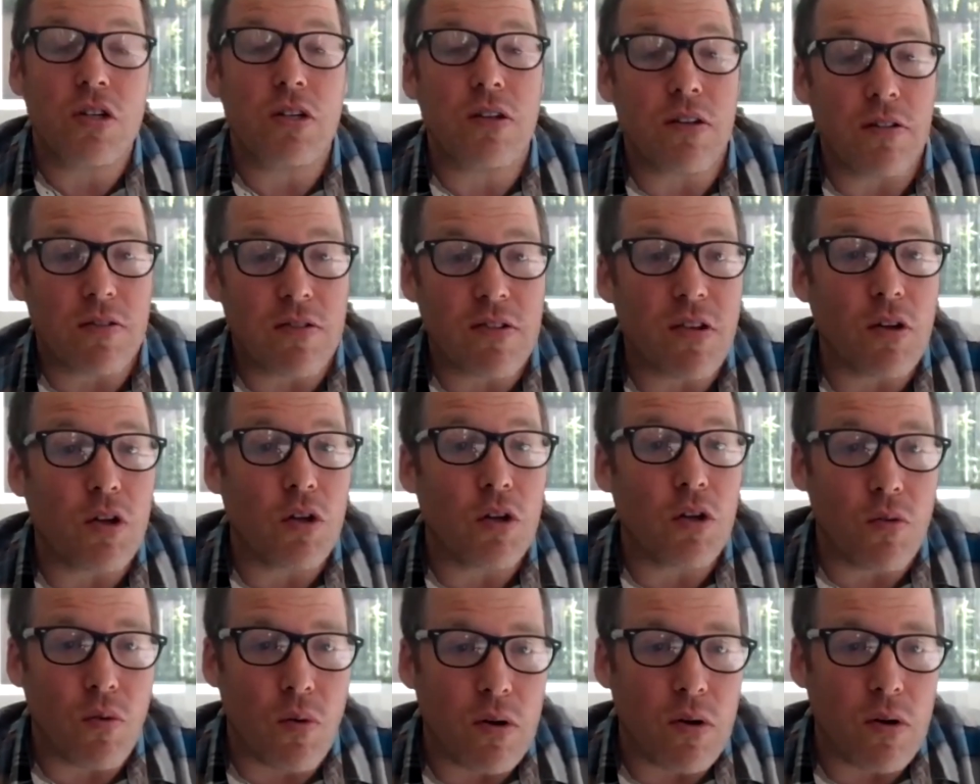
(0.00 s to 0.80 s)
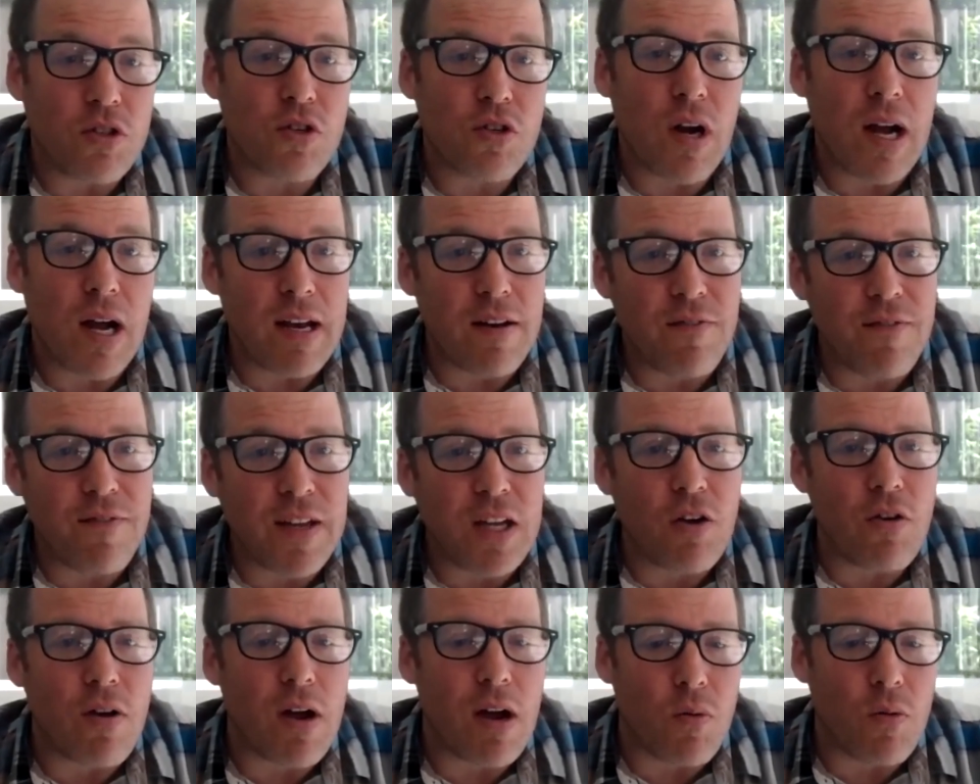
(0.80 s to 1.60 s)
so you try to
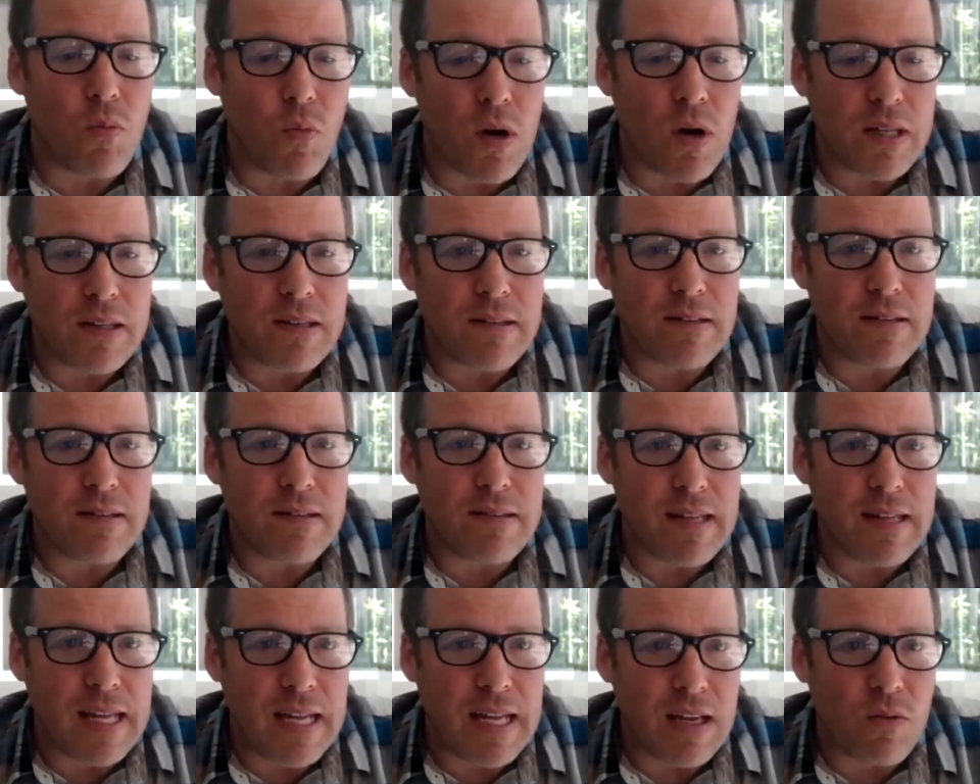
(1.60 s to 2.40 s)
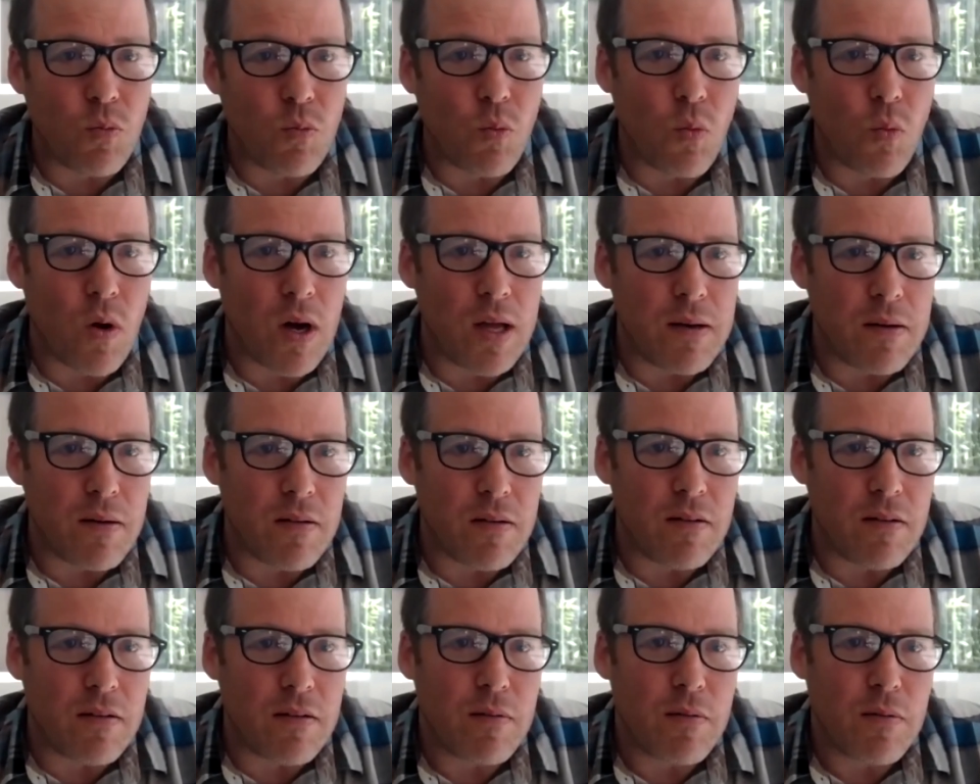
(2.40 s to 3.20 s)
figure out what's in what
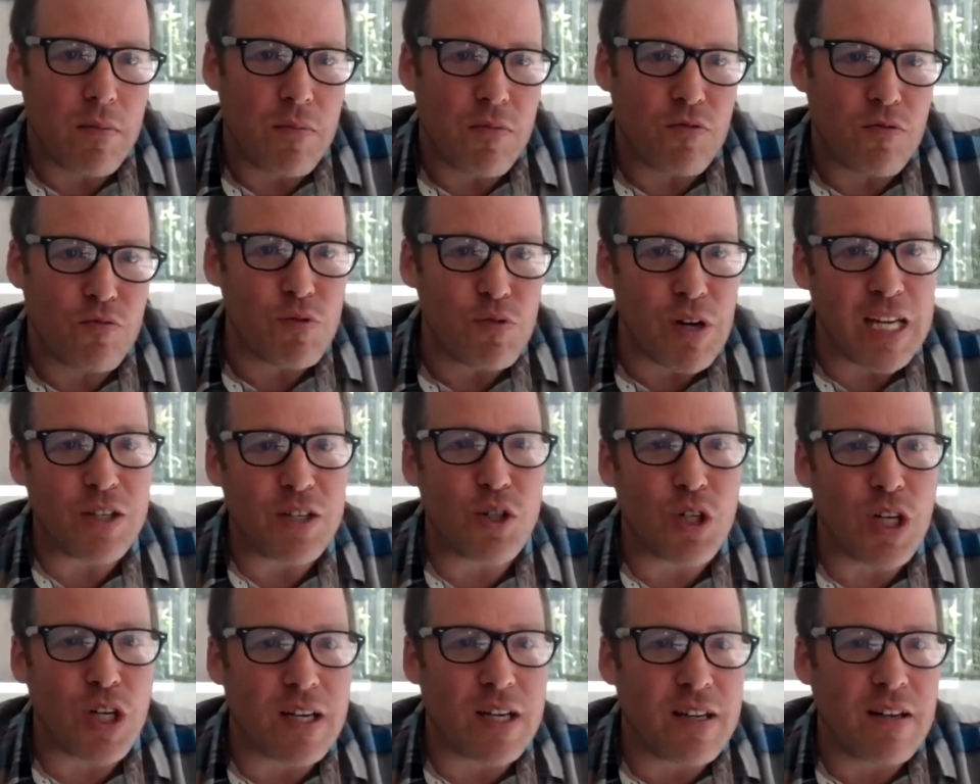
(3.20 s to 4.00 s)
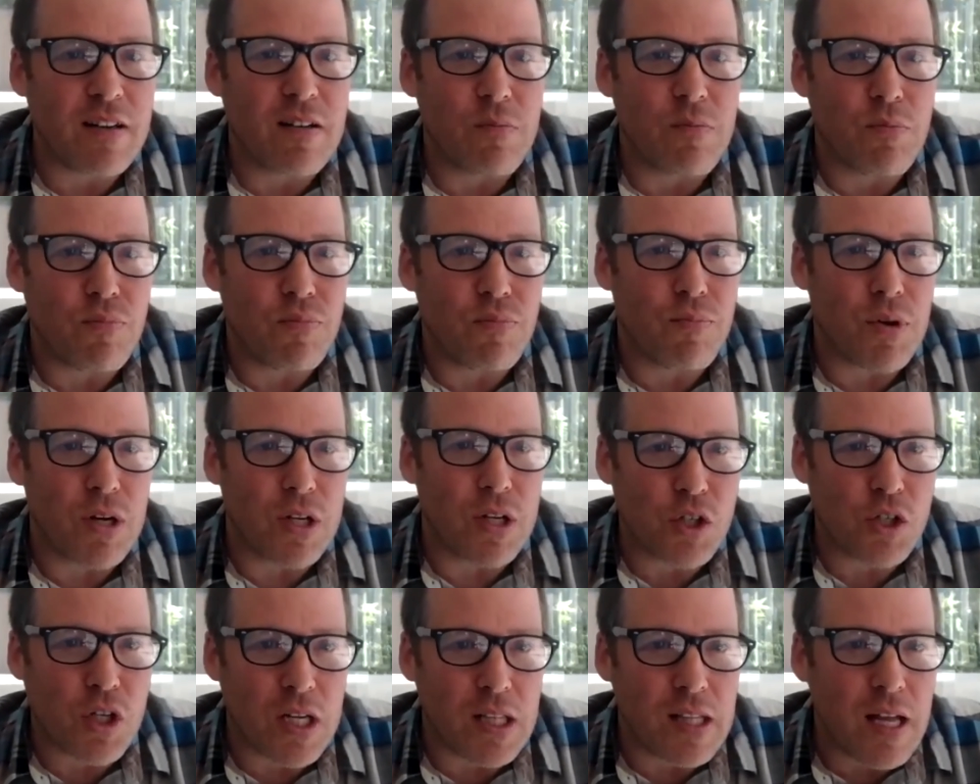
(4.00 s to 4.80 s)
region of
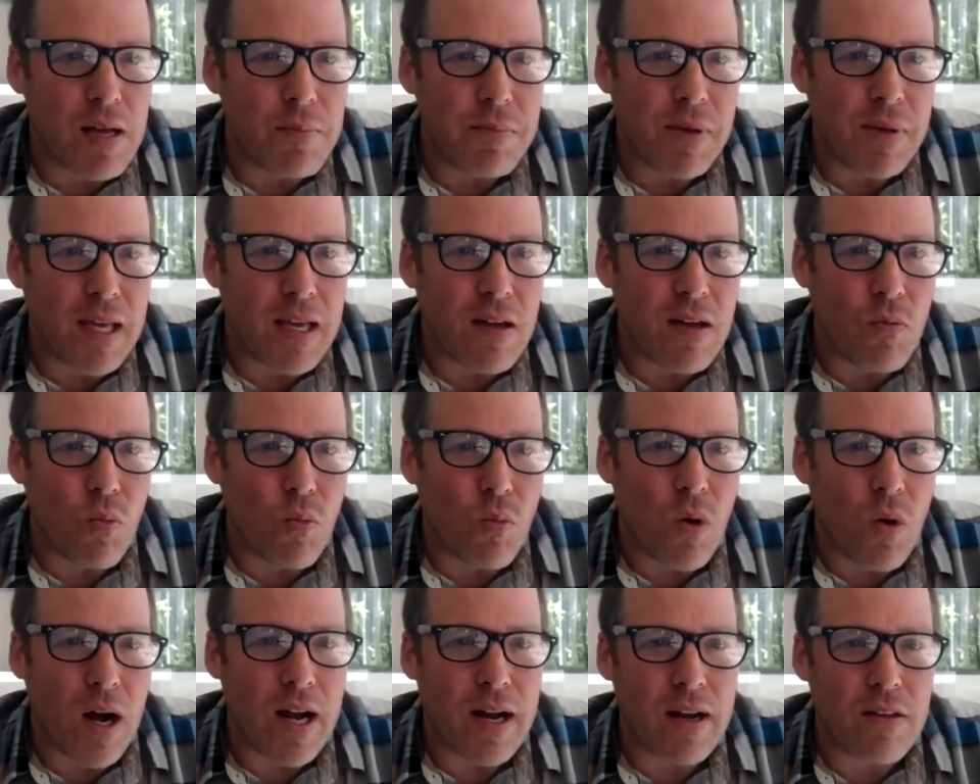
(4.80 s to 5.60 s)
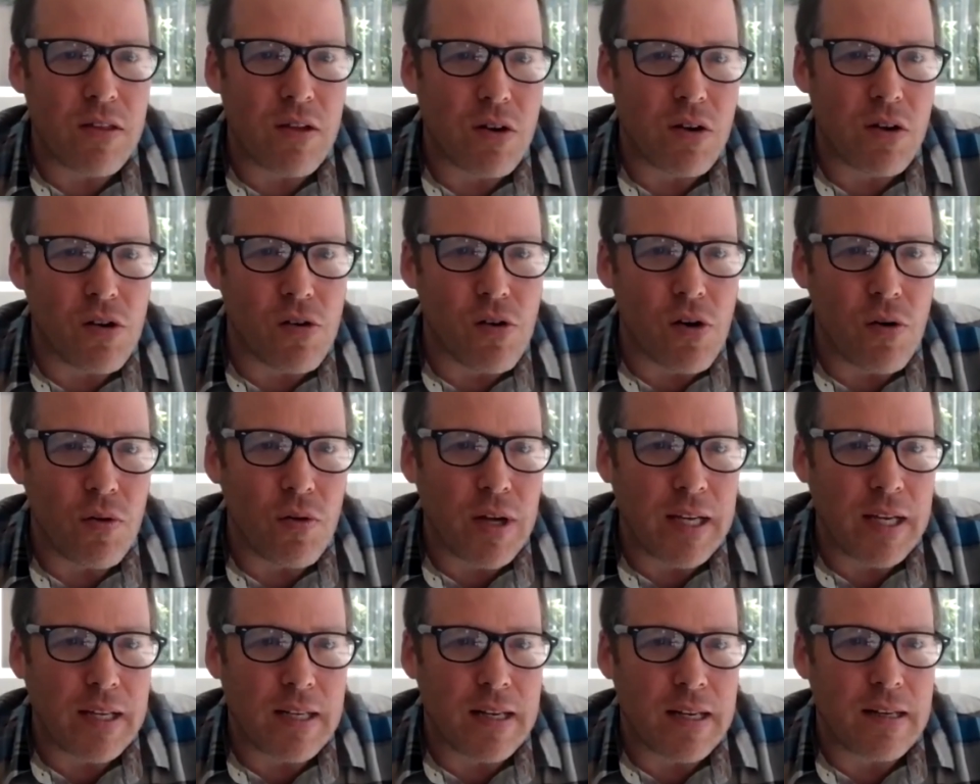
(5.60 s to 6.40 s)
British Columbia and why are they
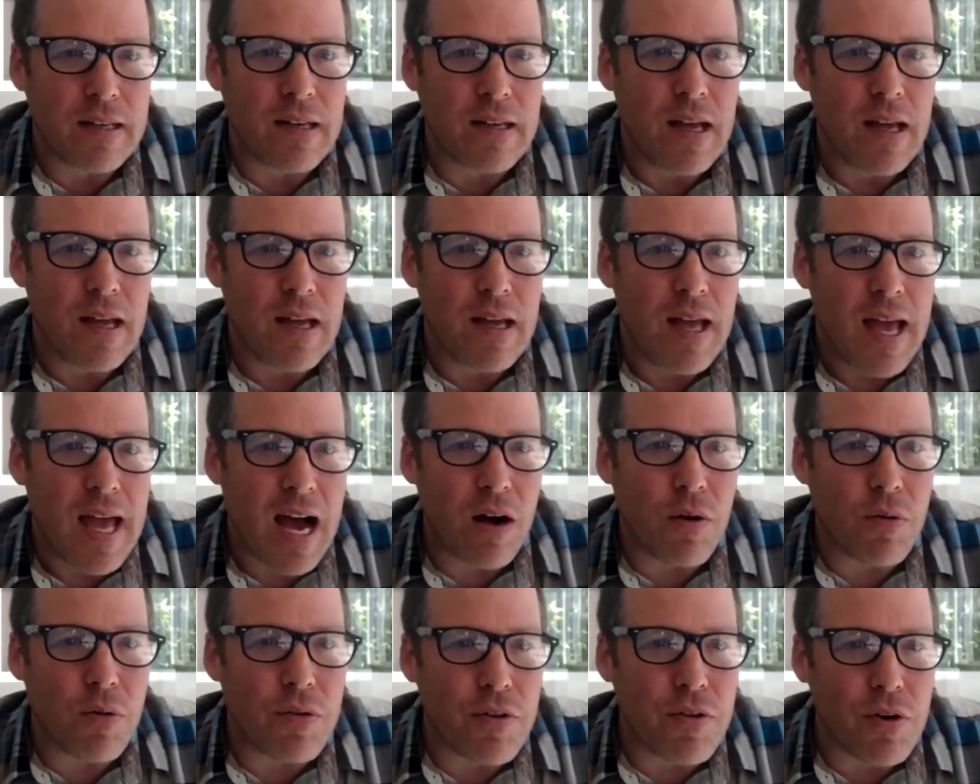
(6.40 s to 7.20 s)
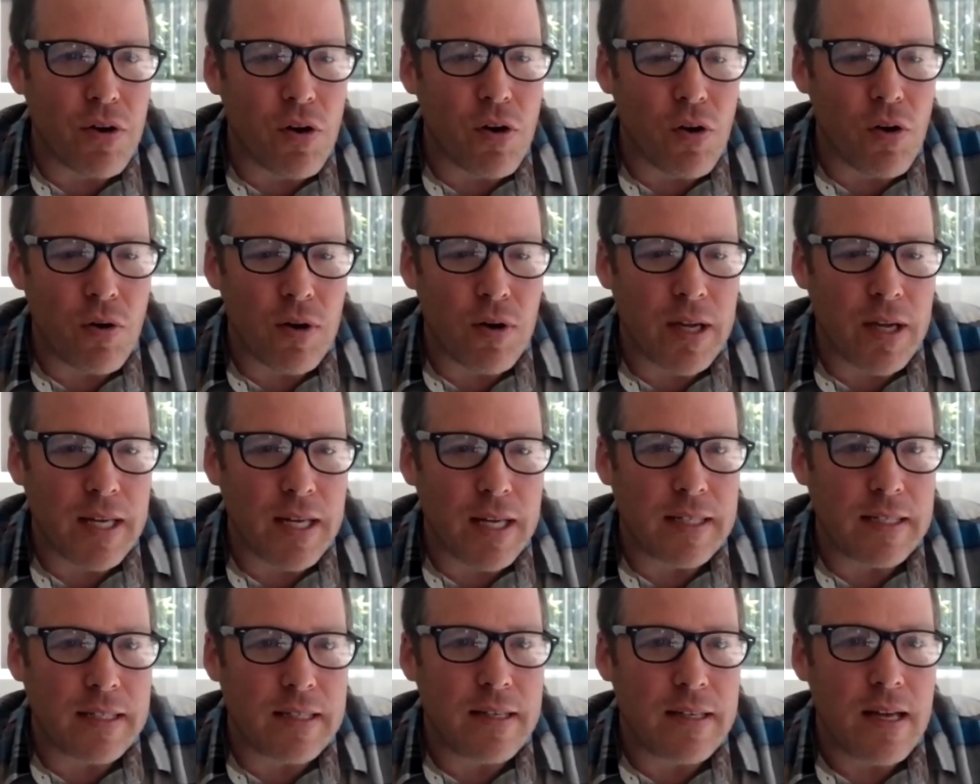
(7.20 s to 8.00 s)
growing and how are they
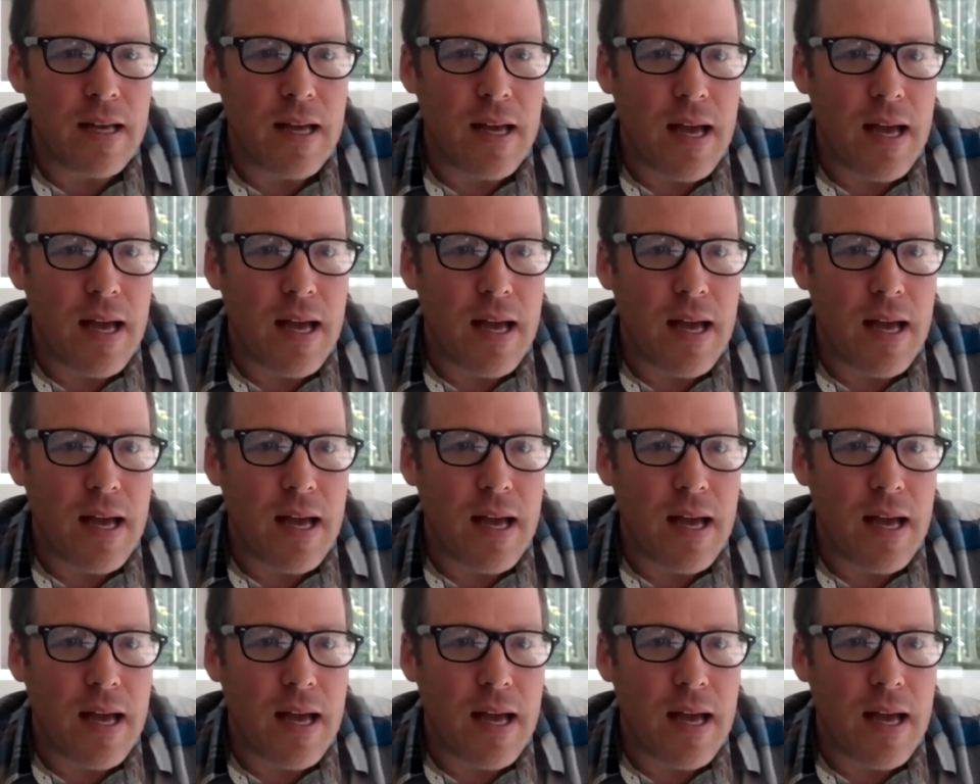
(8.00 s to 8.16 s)
growing?